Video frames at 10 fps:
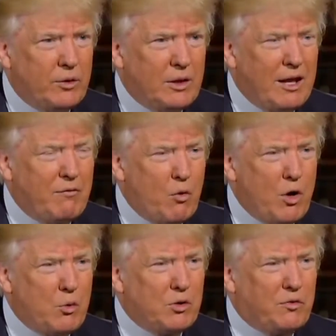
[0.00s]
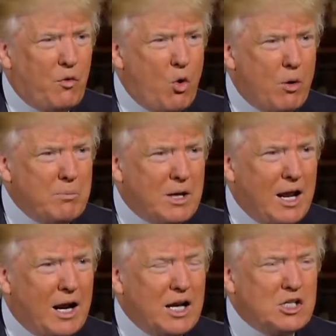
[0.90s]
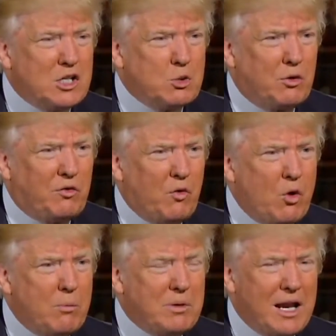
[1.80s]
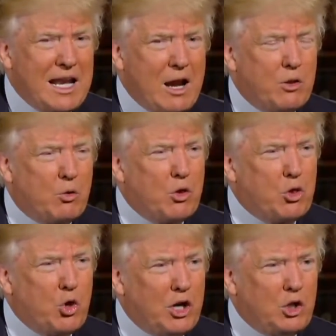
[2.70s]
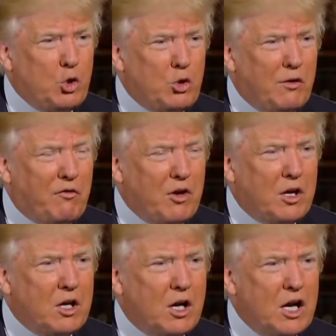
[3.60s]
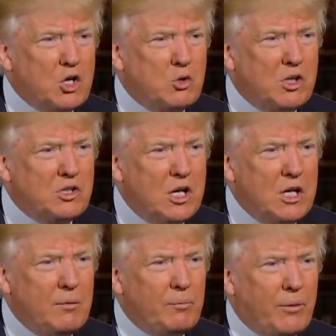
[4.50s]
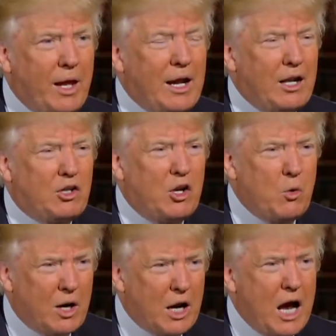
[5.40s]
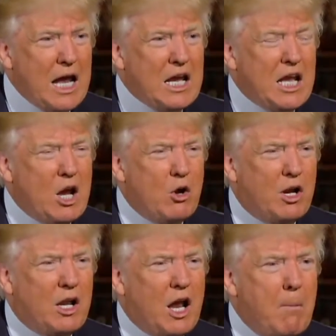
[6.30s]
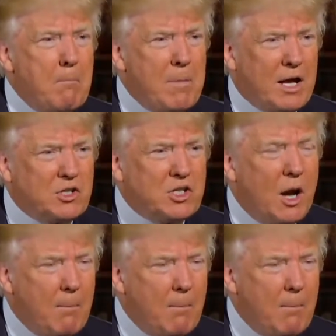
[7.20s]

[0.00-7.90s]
That void was formed, and ISIS was formed, and now they're in 32 different countries. And I tell you what, I inherited a mess.